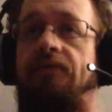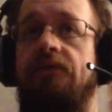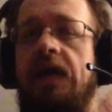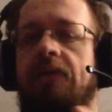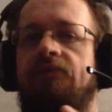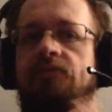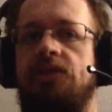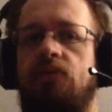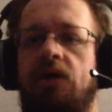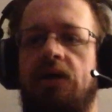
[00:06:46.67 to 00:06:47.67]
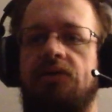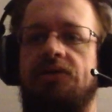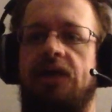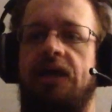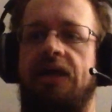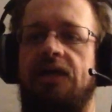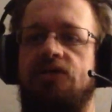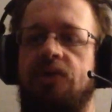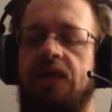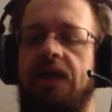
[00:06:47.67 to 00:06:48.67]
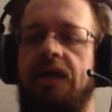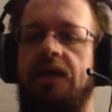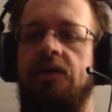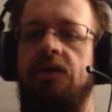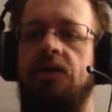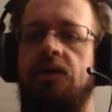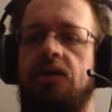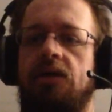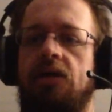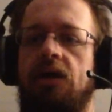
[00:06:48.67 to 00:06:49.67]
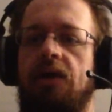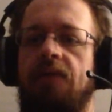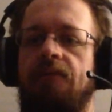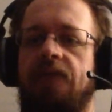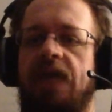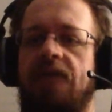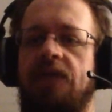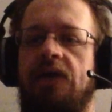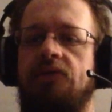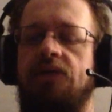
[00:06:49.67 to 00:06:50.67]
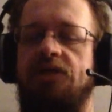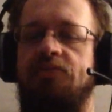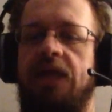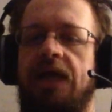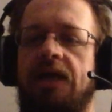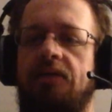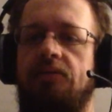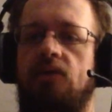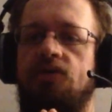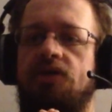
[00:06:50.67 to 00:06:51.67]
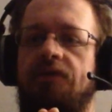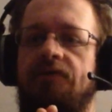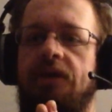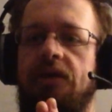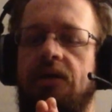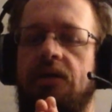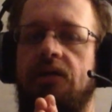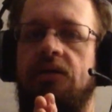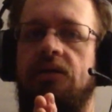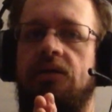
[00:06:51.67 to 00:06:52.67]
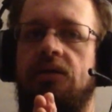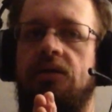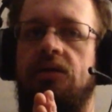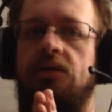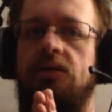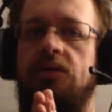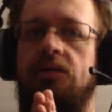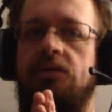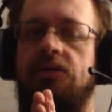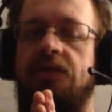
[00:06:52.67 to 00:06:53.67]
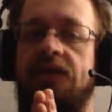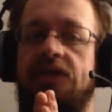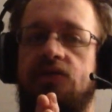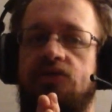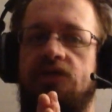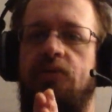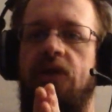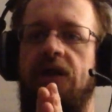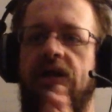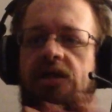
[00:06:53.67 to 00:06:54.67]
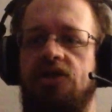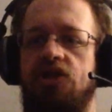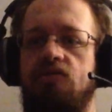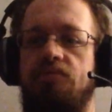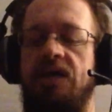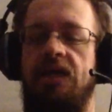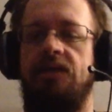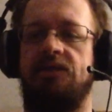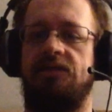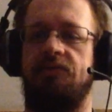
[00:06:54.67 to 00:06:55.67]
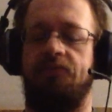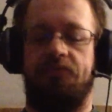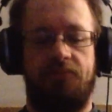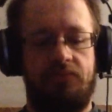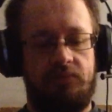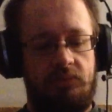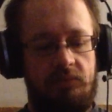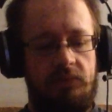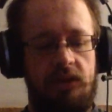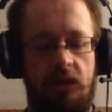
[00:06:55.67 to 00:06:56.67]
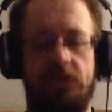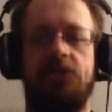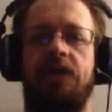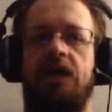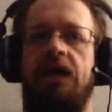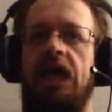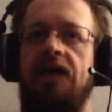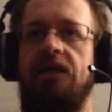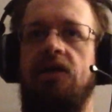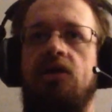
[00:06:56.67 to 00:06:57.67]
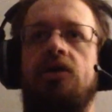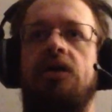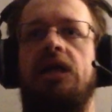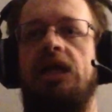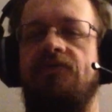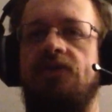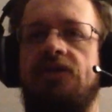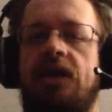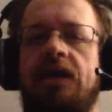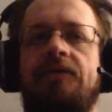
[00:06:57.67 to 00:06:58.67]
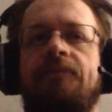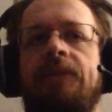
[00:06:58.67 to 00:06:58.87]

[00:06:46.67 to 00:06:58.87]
came from somewhere else, and I guess when they came down to this planet, most of the Skeksis were separated into two beings, so they kind of had like a good and an evil side.